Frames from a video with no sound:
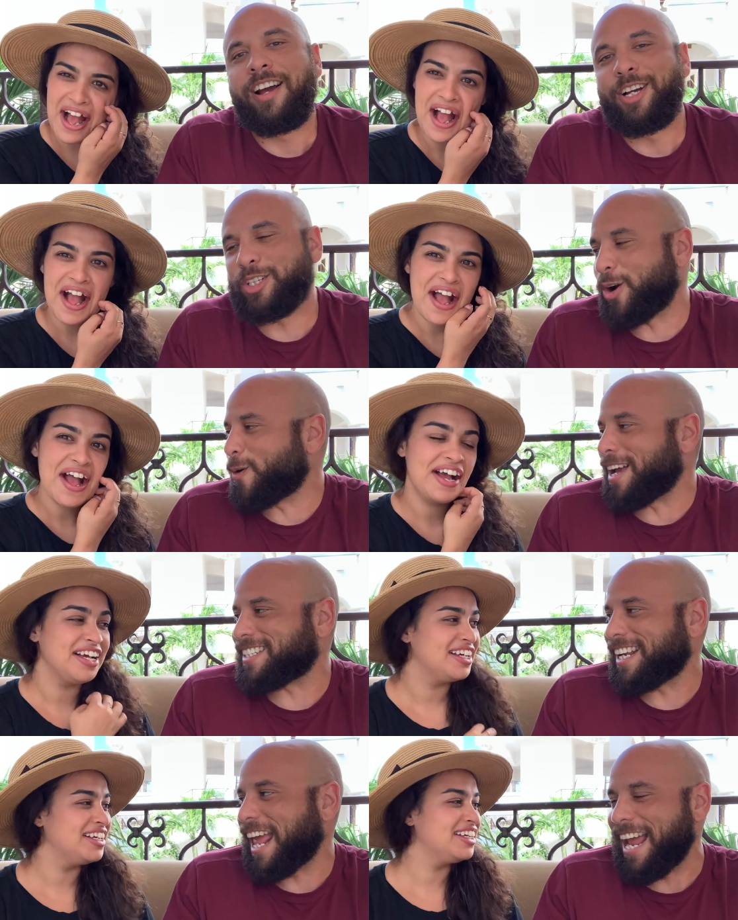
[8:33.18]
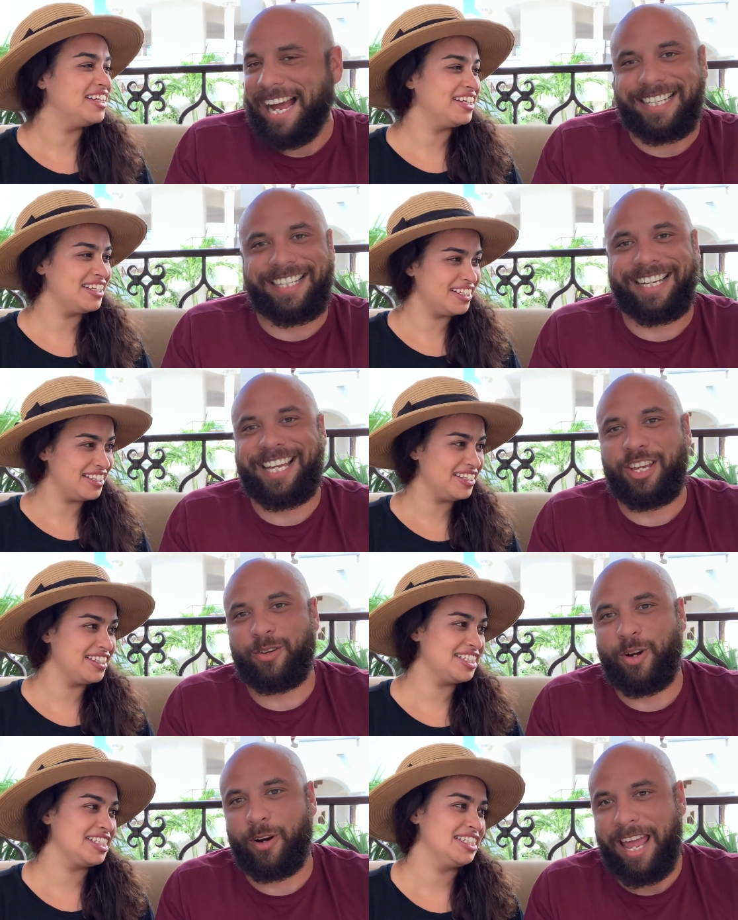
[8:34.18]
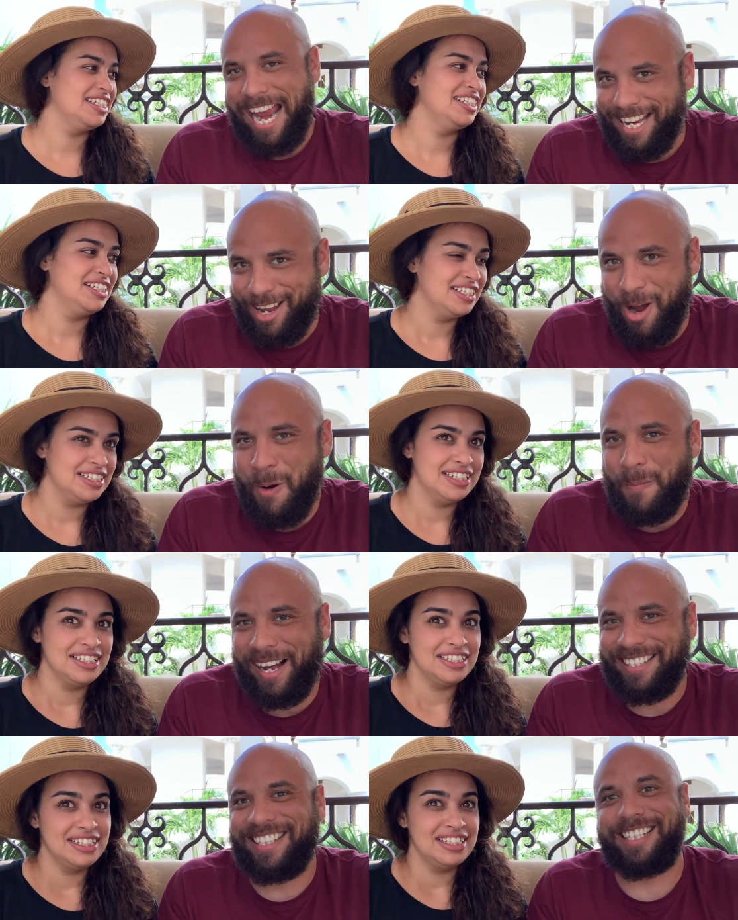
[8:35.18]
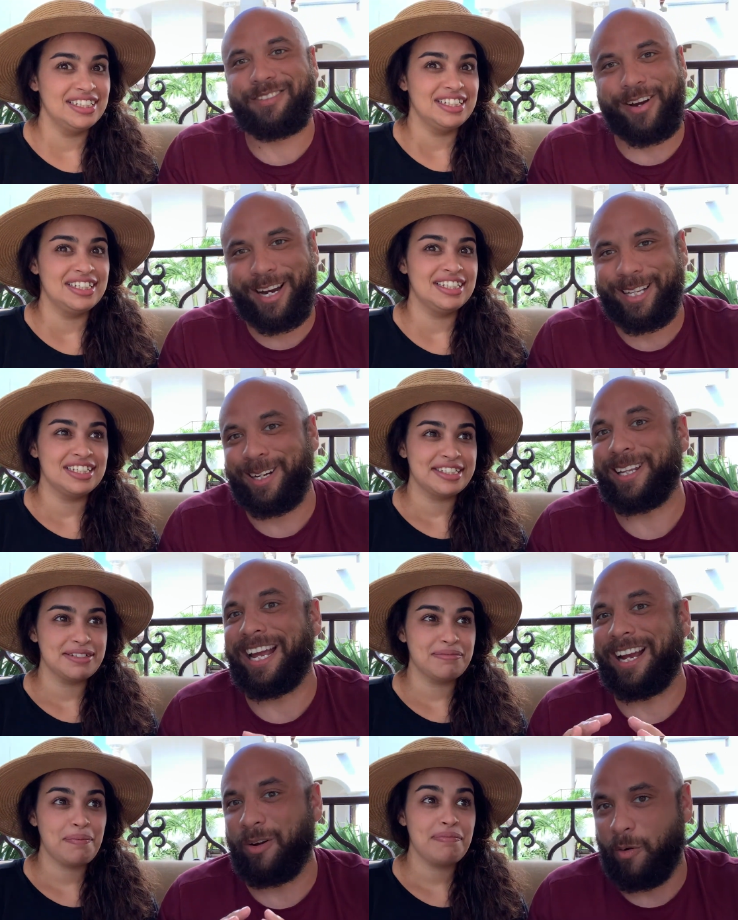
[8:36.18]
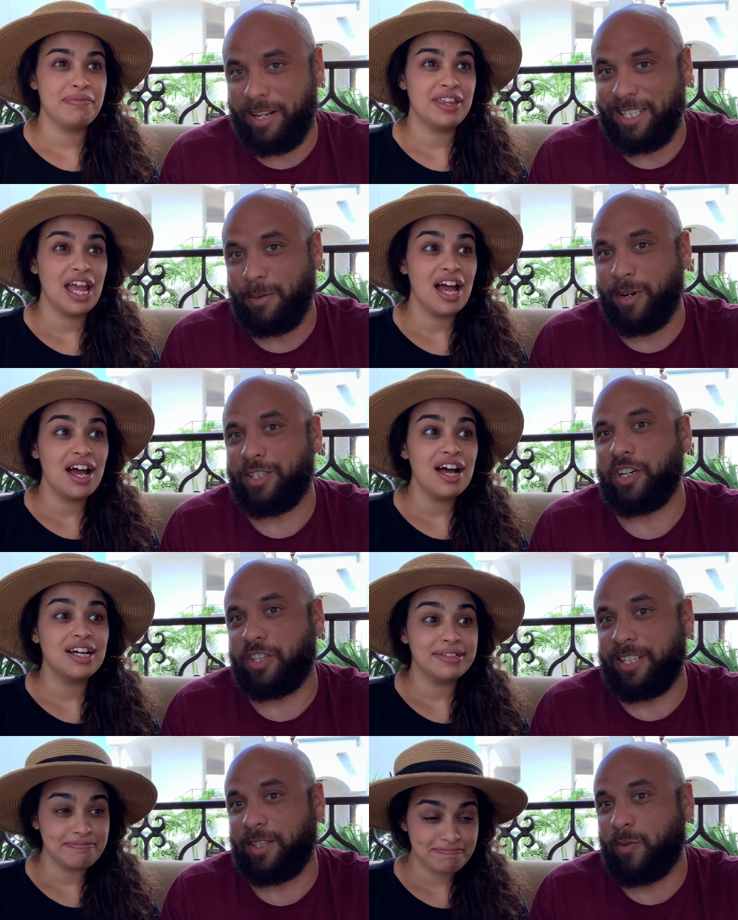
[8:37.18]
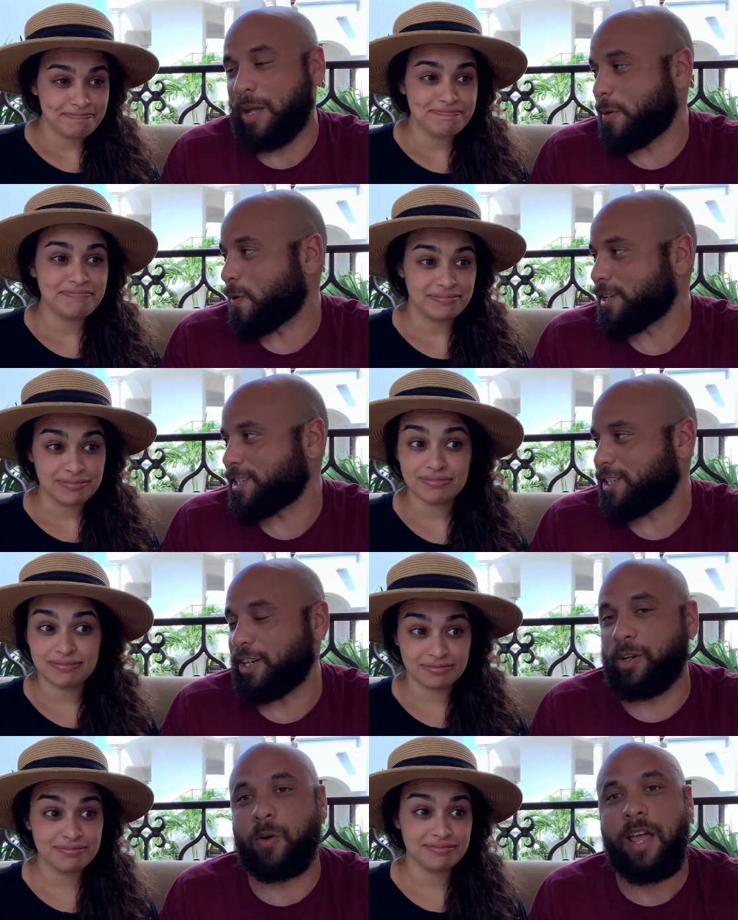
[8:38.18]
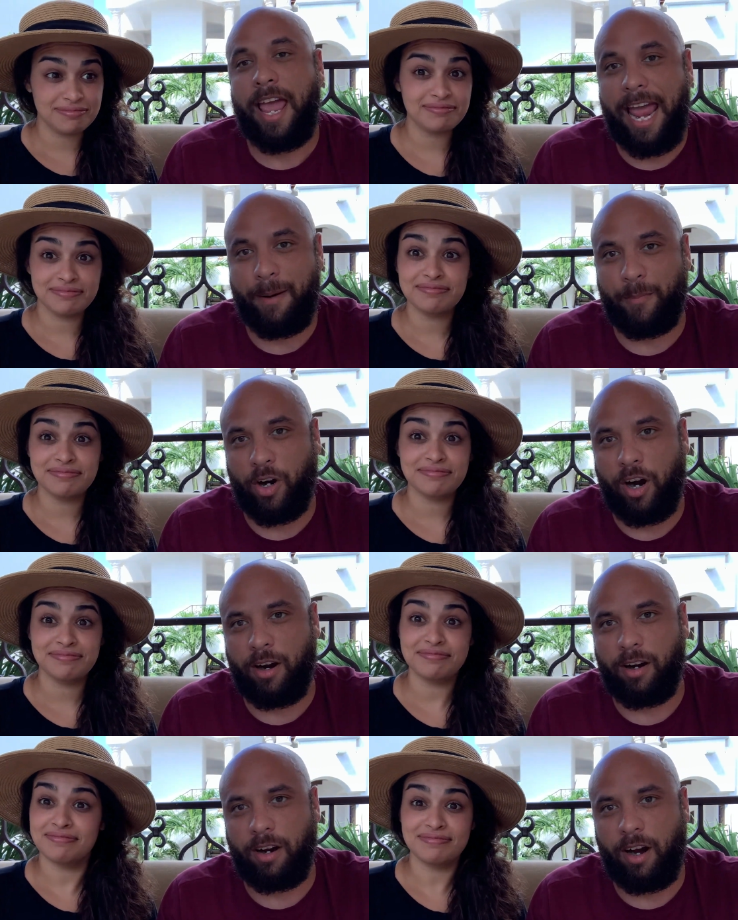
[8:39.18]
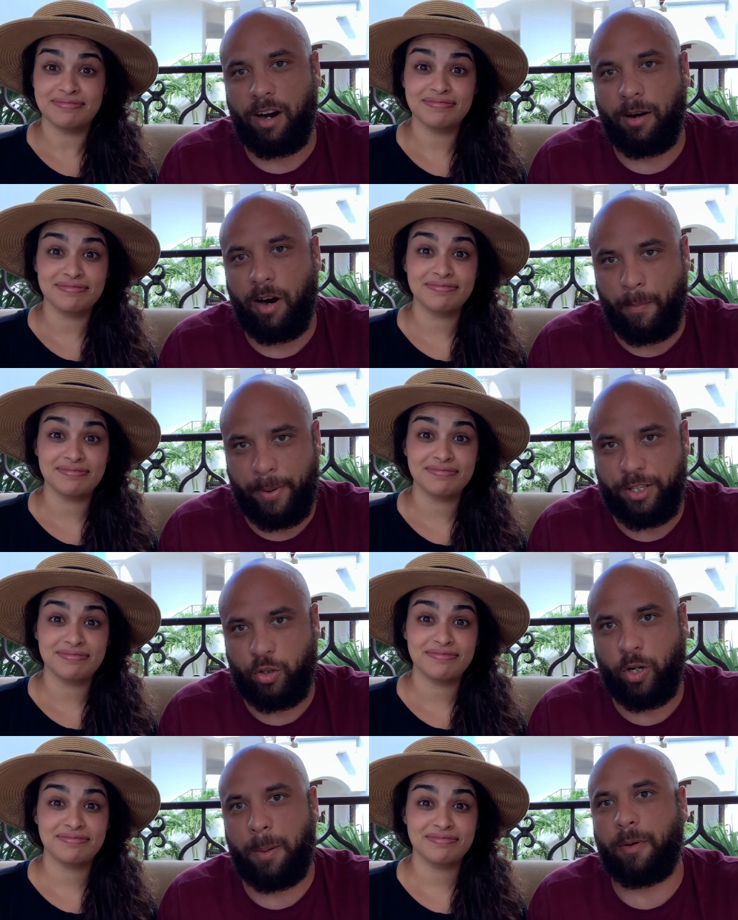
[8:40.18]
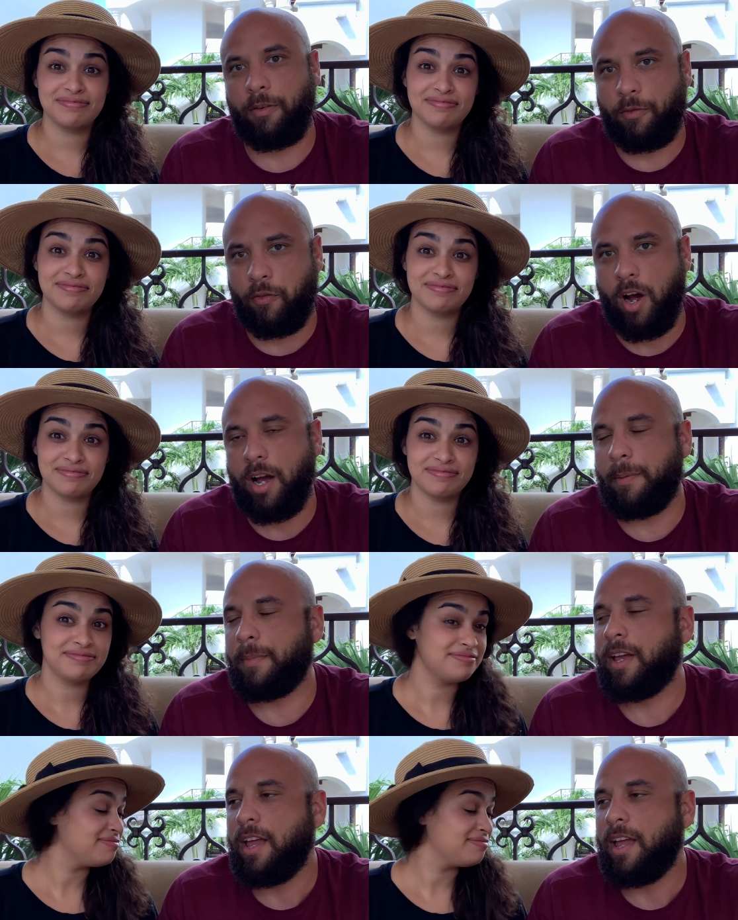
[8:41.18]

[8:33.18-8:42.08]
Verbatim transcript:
Speaker 1: So I said, hey, Katya, can you go to ADO buses? Very clear, like, did some research. This is the one that we wanted to do, and book our bus trip from